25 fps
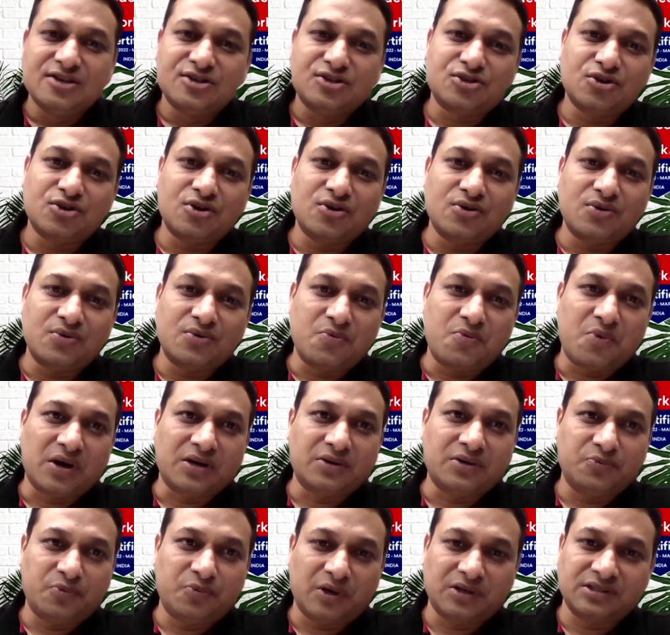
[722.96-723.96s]
So
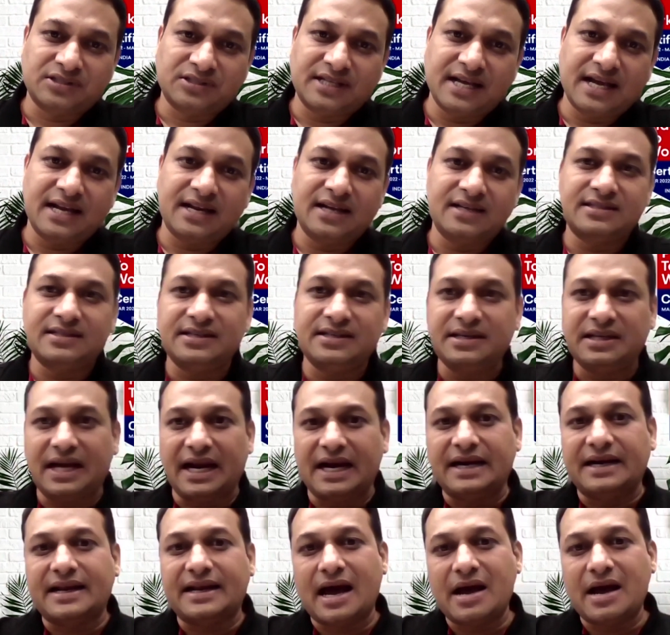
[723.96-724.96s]
what's there is the
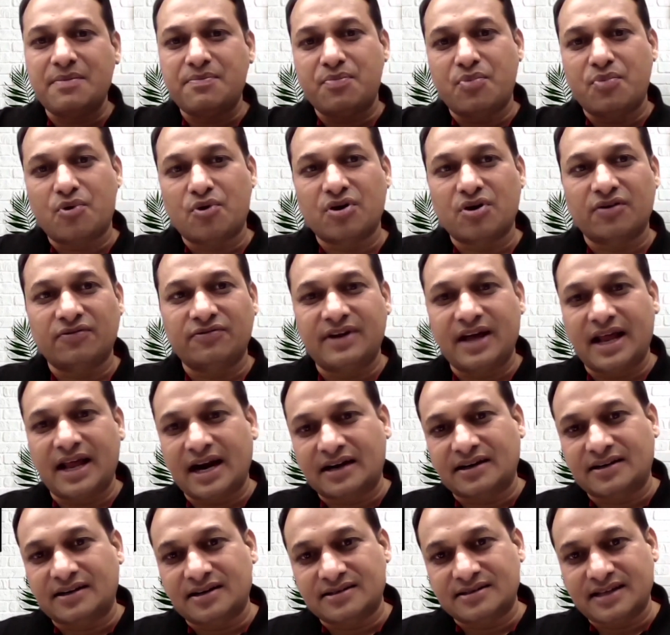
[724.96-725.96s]
entire board of
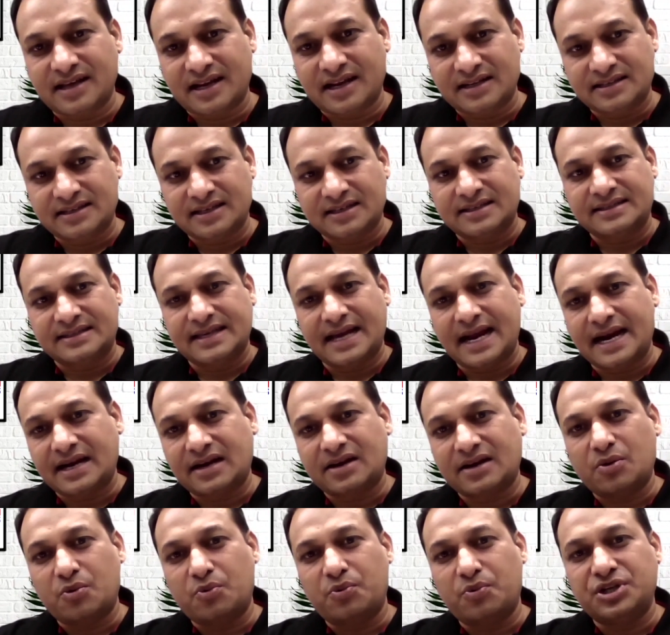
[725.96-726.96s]
directors. There is a
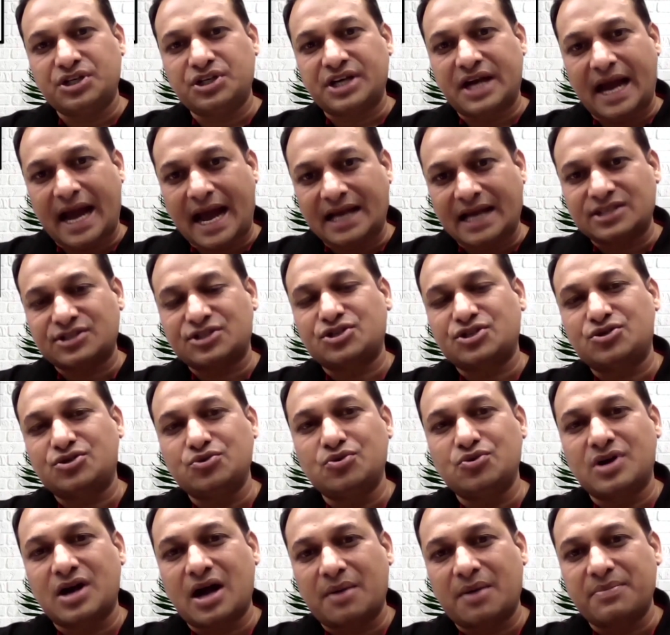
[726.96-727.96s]
set which has
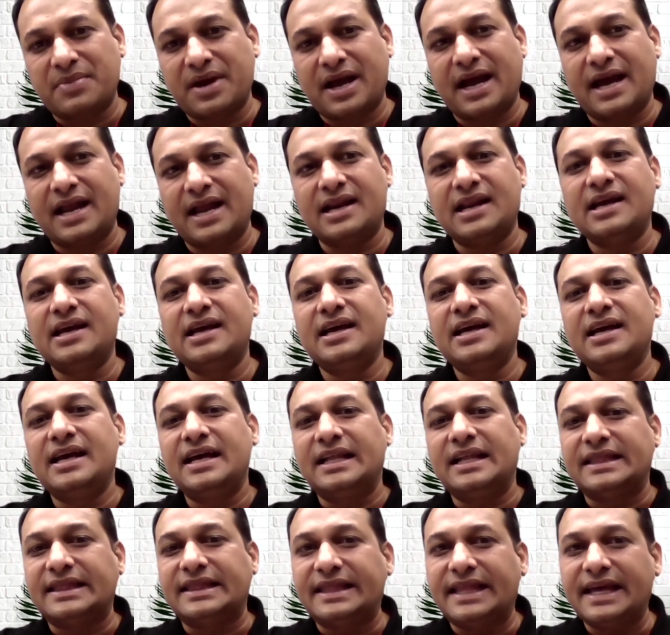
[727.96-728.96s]
to come in.
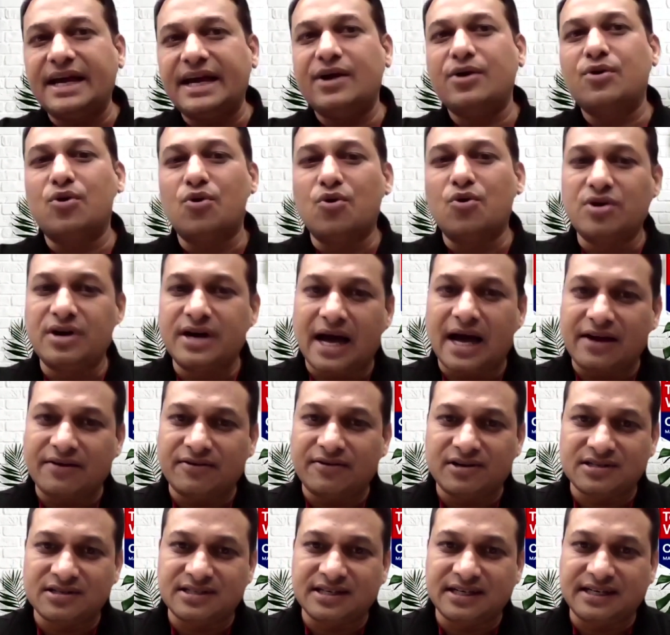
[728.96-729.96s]
They own
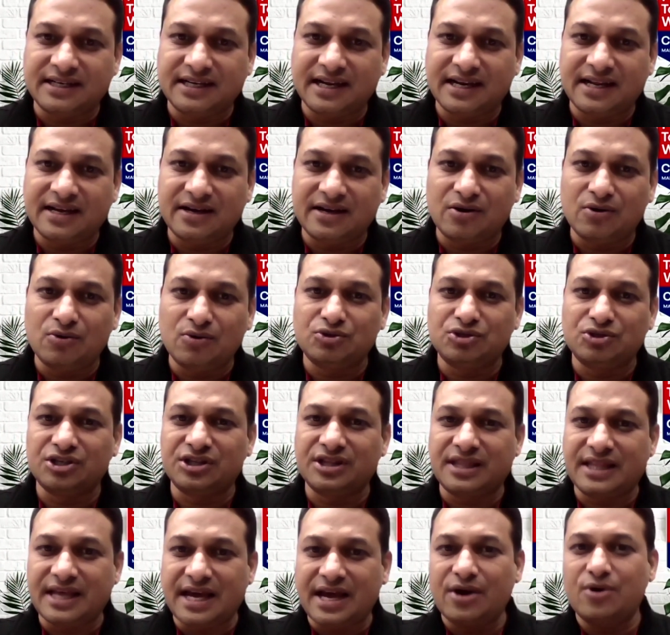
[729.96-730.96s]
diversity and
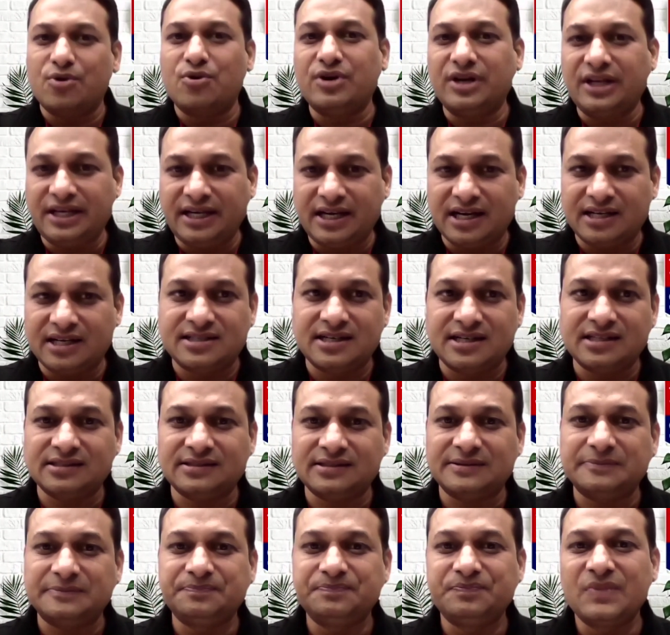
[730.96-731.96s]
inclusion. They own
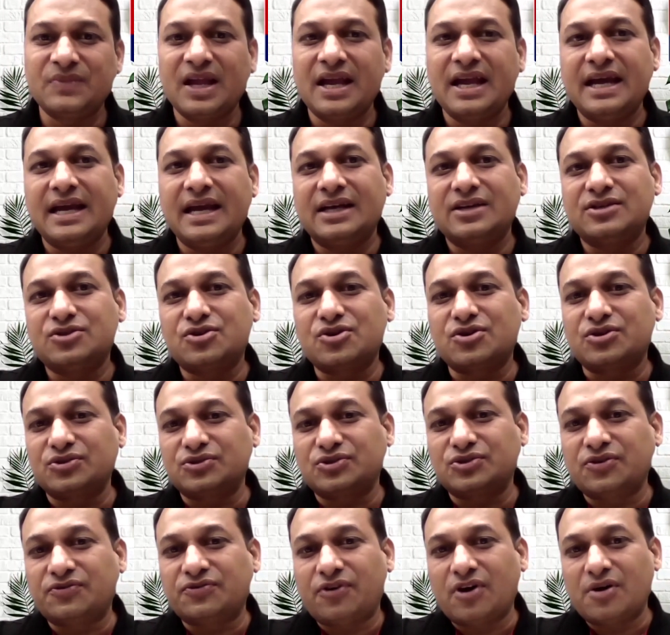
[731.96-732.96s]
EHS. So
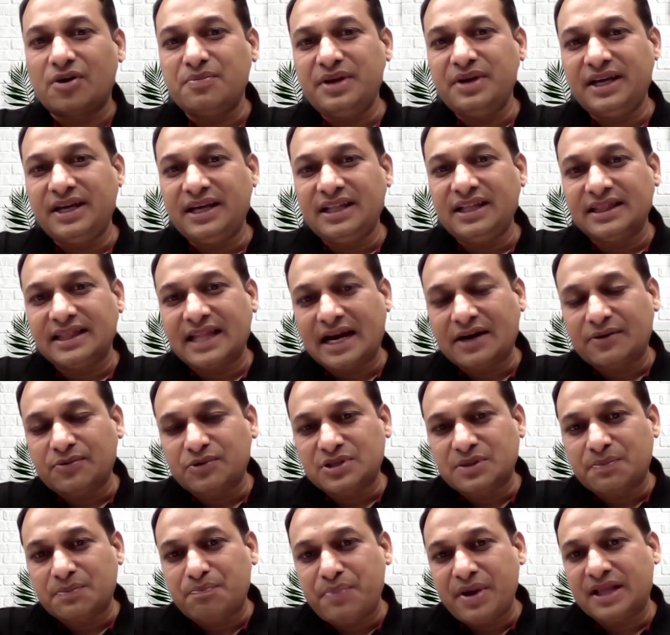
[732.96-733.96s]
for me, that
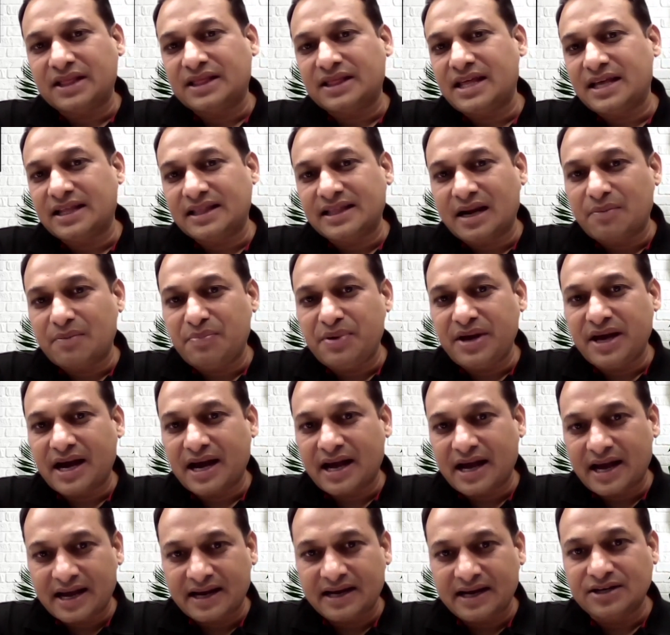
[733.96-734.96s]
was a big thing that
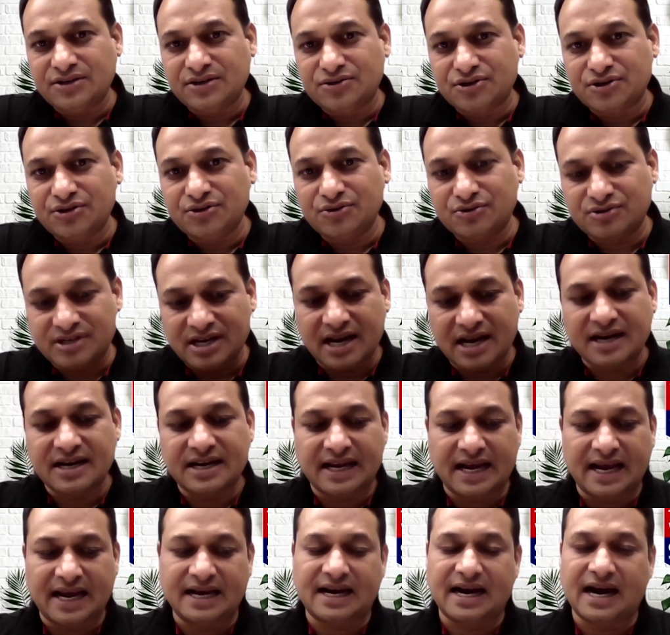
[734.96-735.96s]
BII introduced
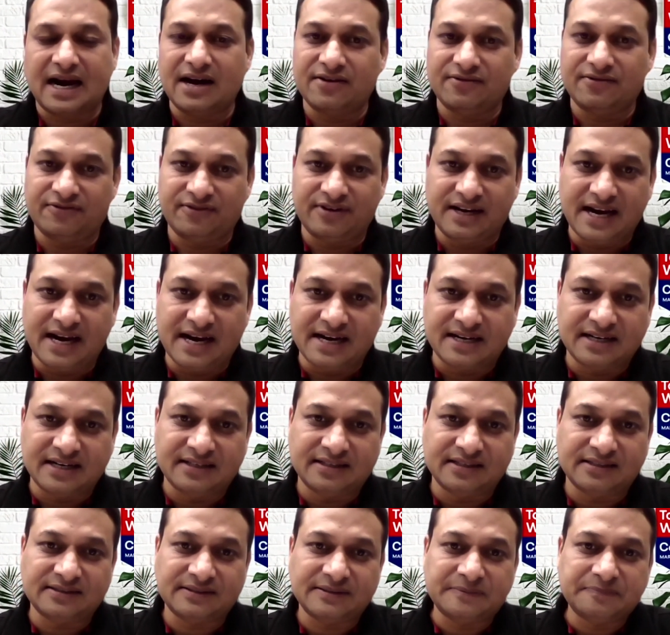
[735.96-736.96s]
and kind of created
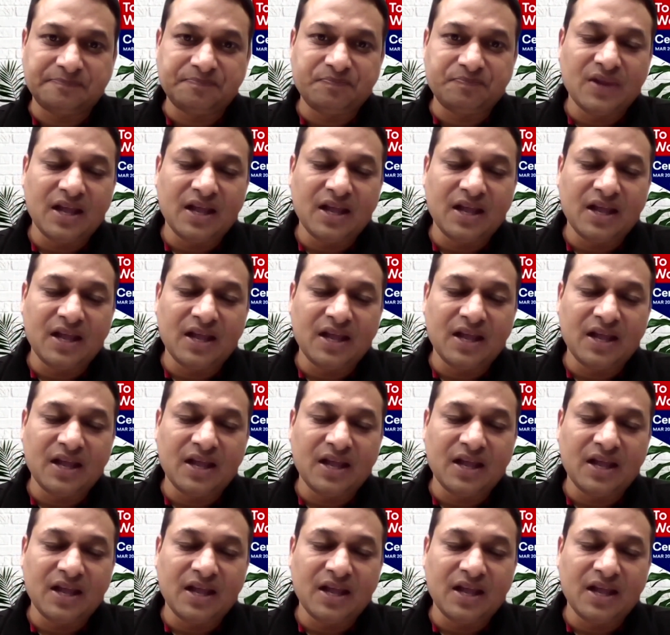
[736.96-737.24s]
this.